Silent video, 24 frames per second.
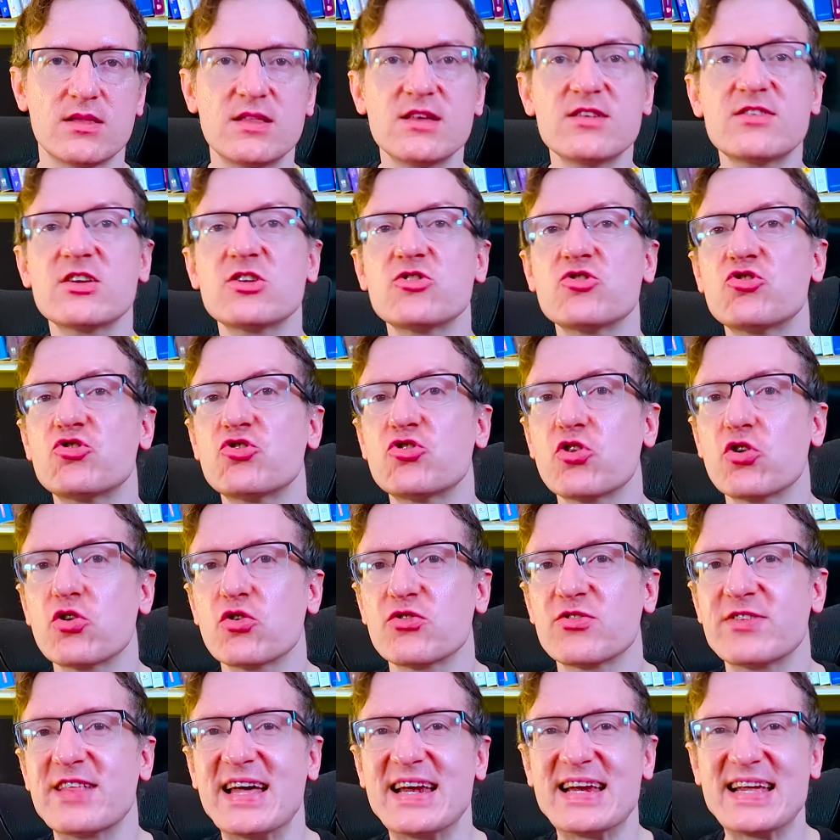This
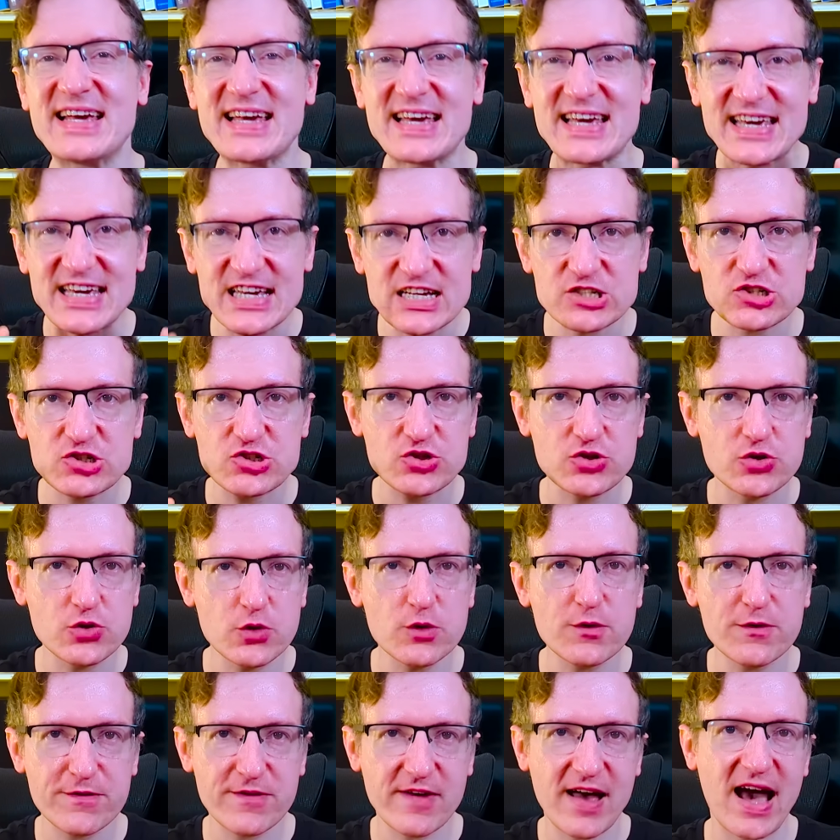ensures that each
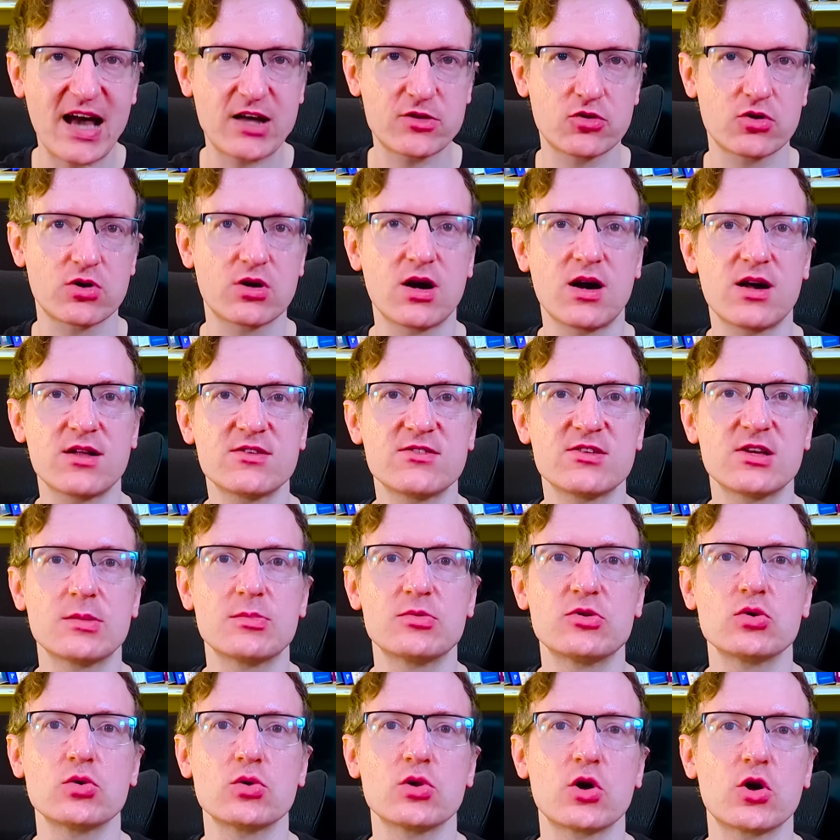new fact or
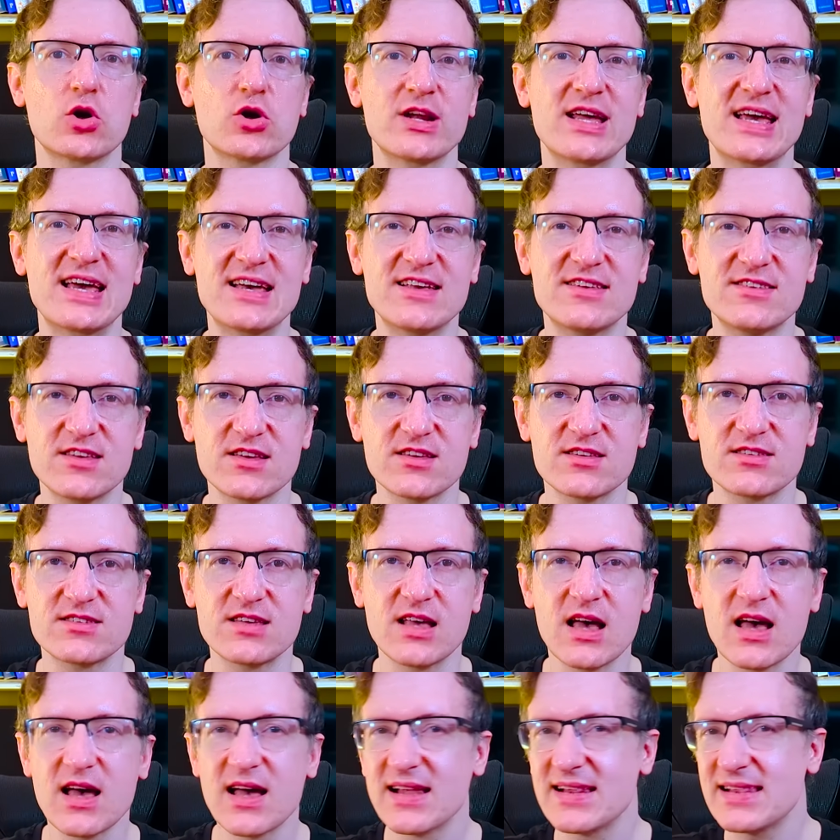concept you learn
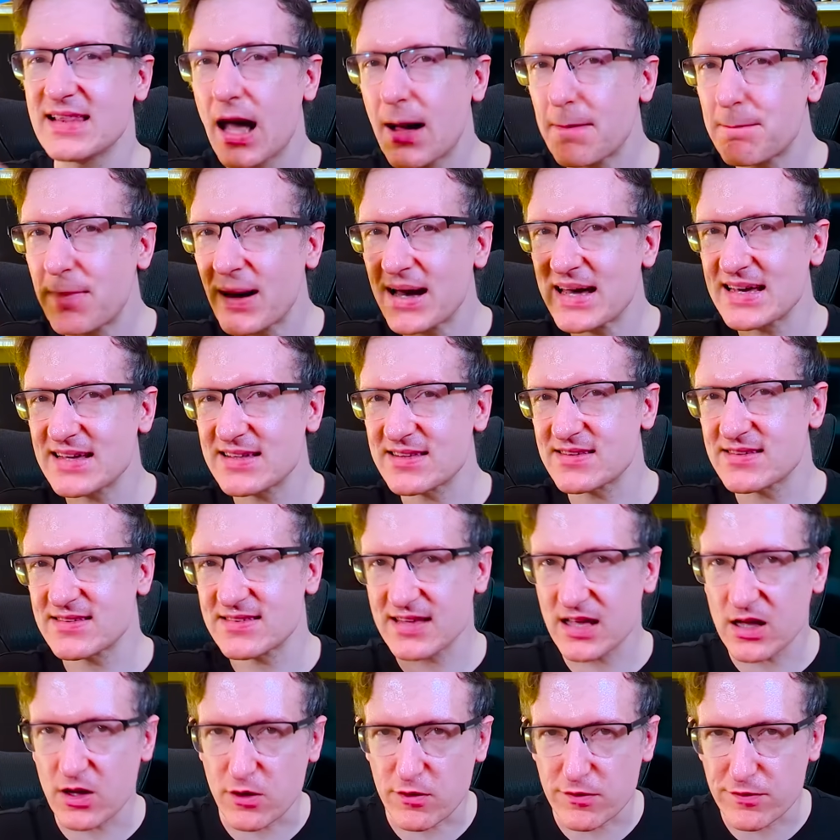exists not by
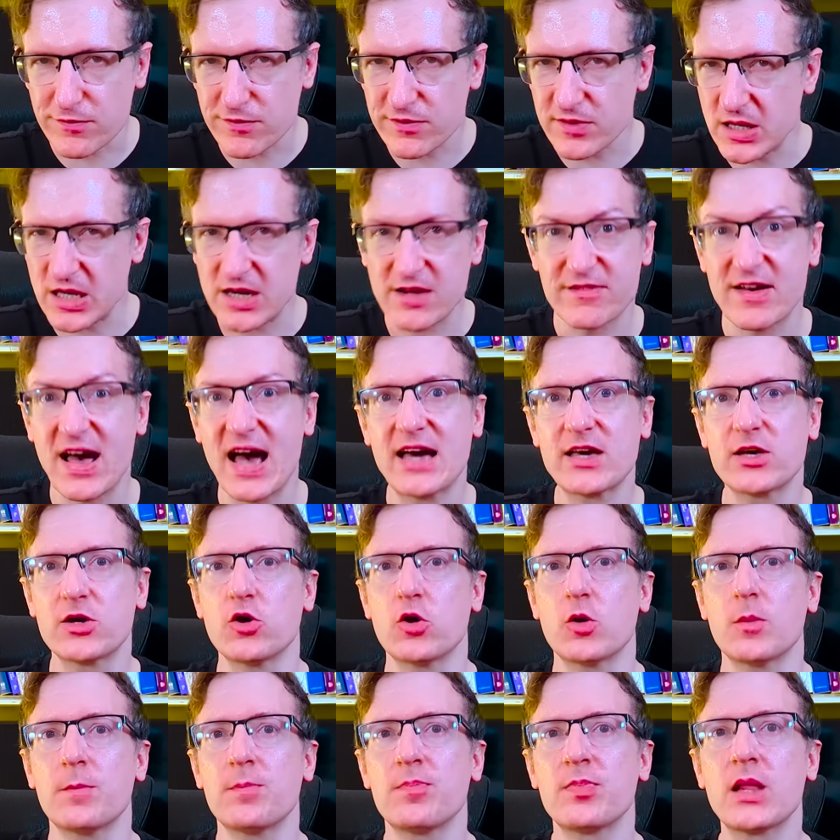itself in a
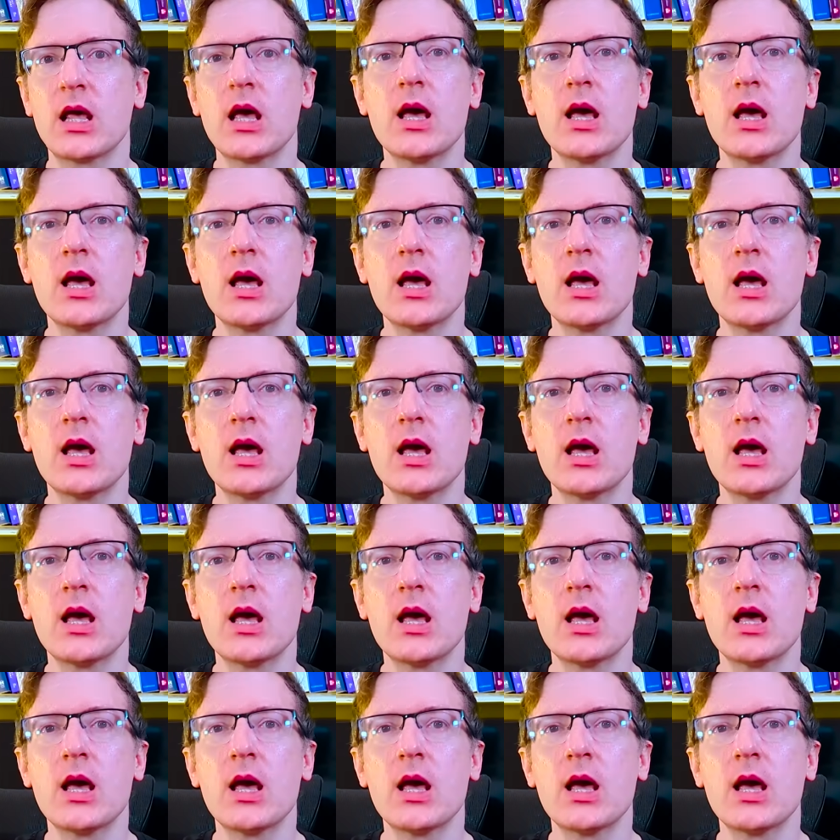vacuum,